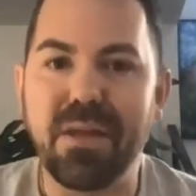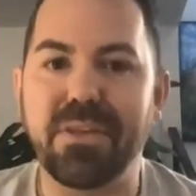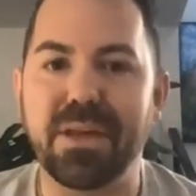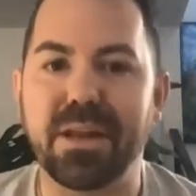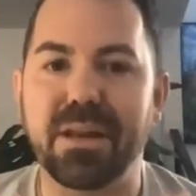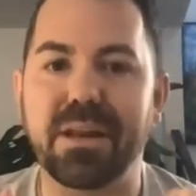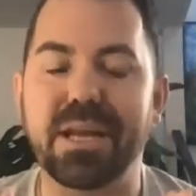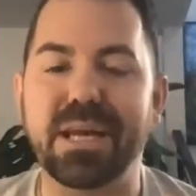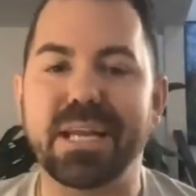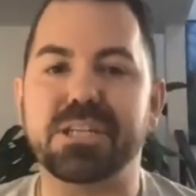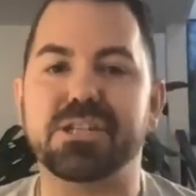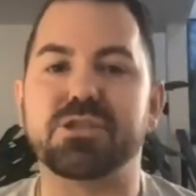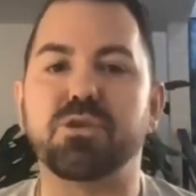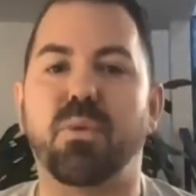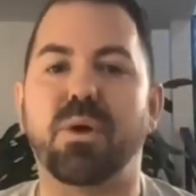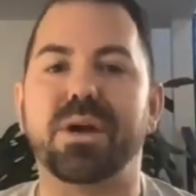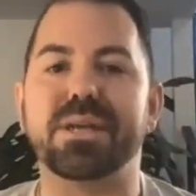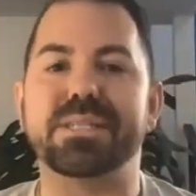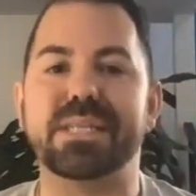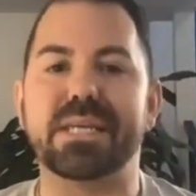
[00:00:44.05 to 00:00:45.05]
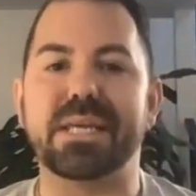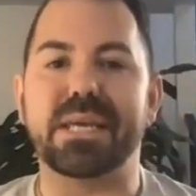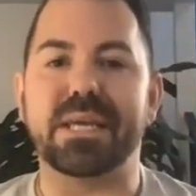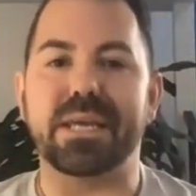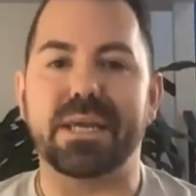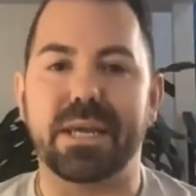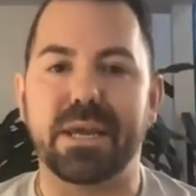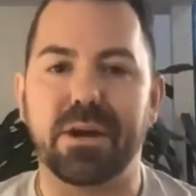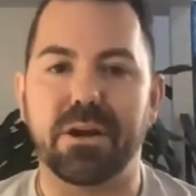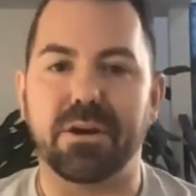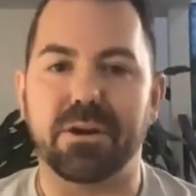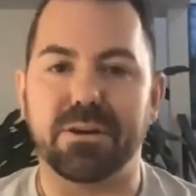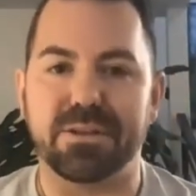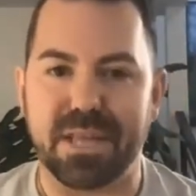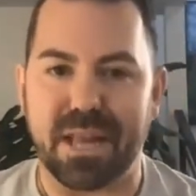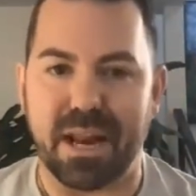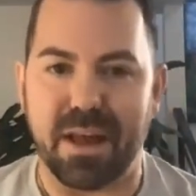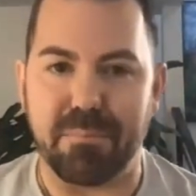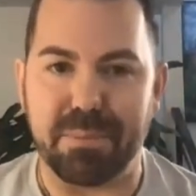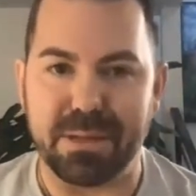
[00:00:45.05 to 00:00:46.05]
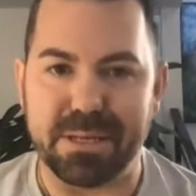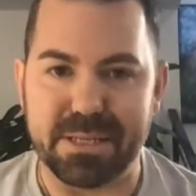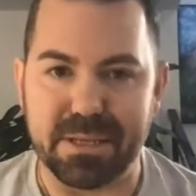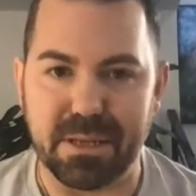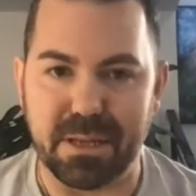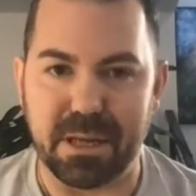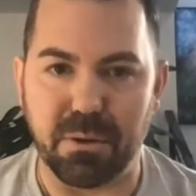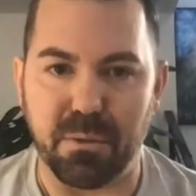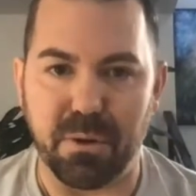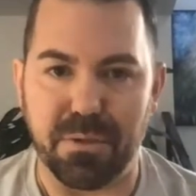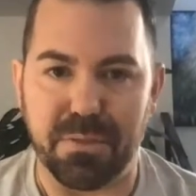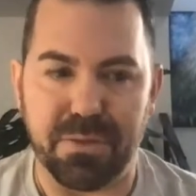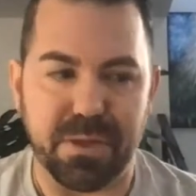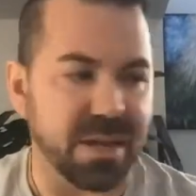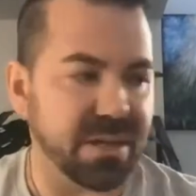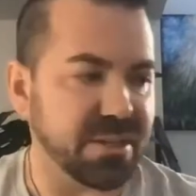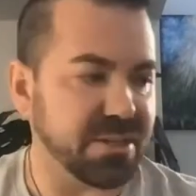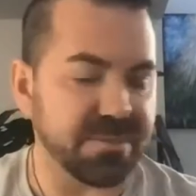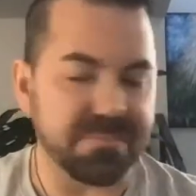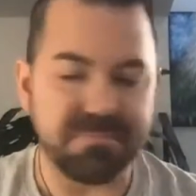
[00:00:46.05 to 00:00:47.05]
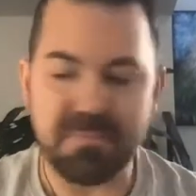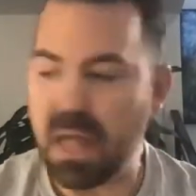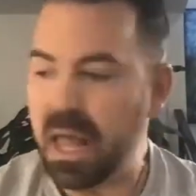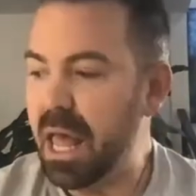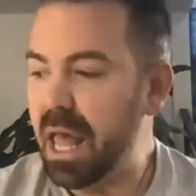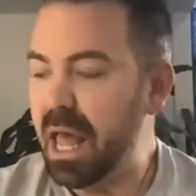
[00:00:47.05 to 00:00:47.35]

than in 20 years that I've been dealing with this.